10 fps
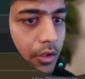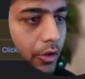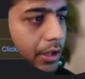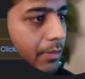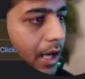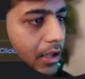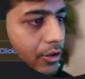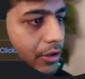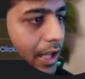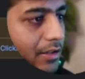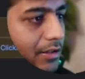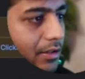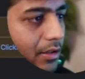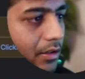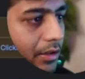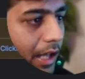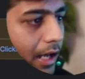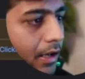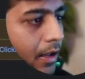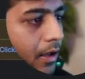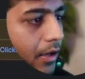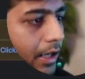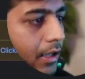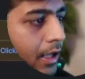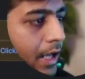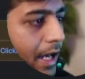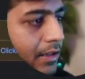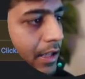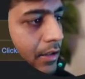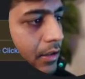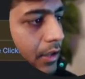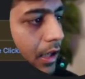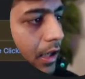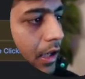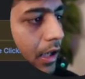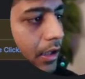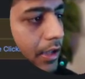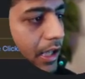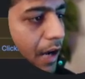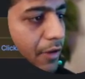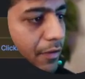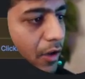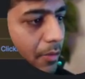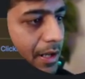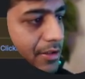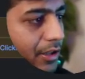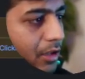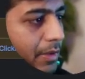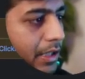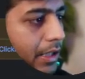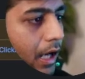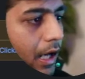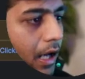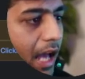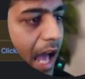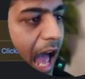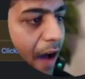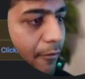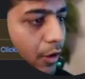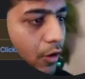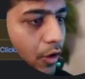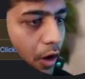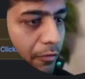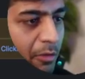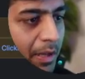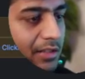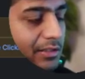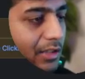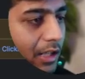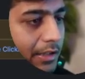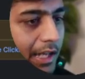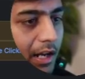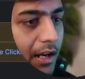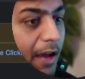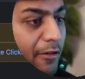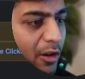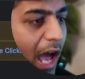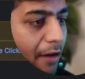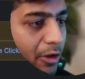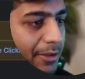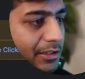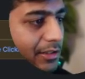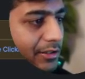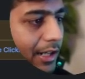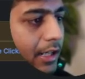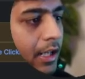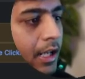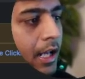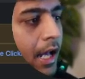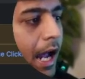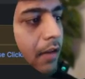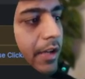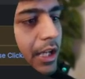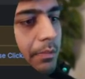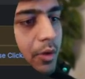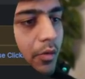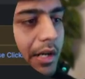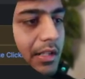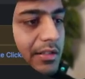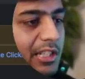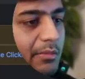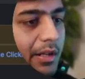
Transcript: going back, so that's that, right? And then the Kafka format is gonna be Avro Confluent because there are Avro messages, right? And we're gonna provide the schema